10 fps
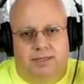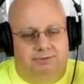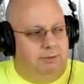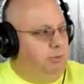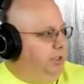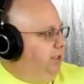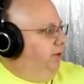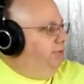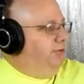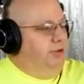if I'm really
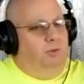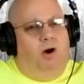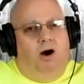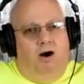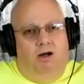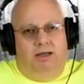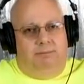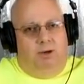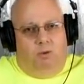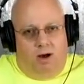close to the wall,
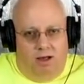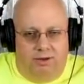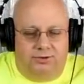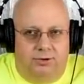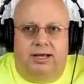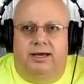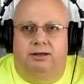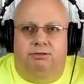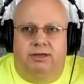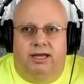and my walls are
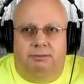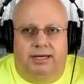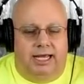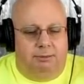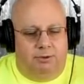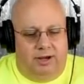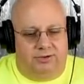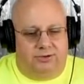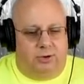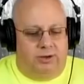kind of thin, my neighbor
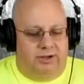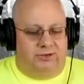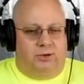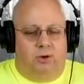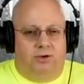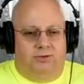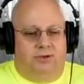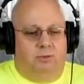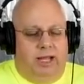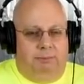next door, next door
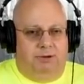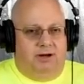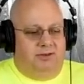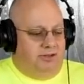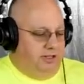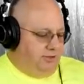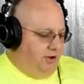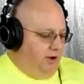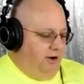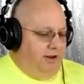is uh, ramping on his
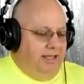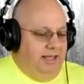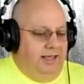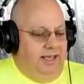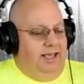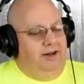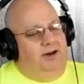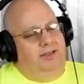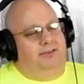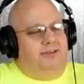guitar, and
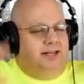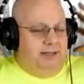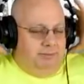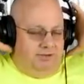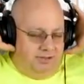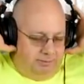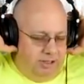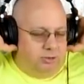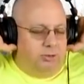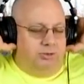all of a sudden I'm listening to
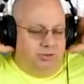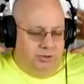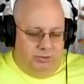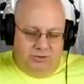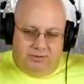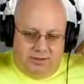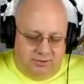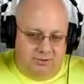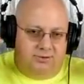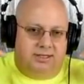my cool tunes. And
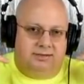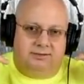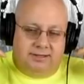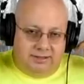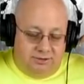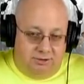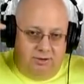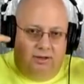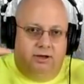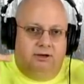this is the
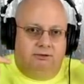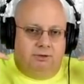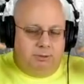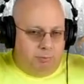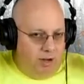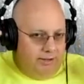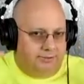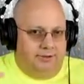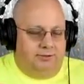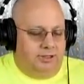signal from the
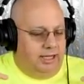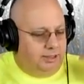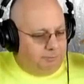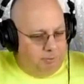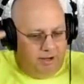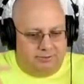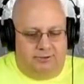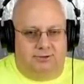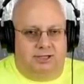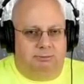processor, okay? The
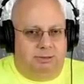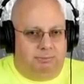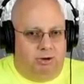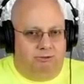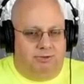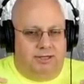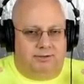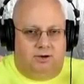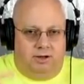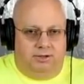processor could be
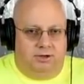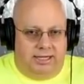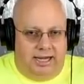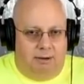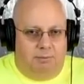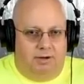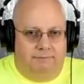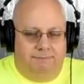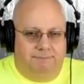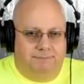perfect on your camera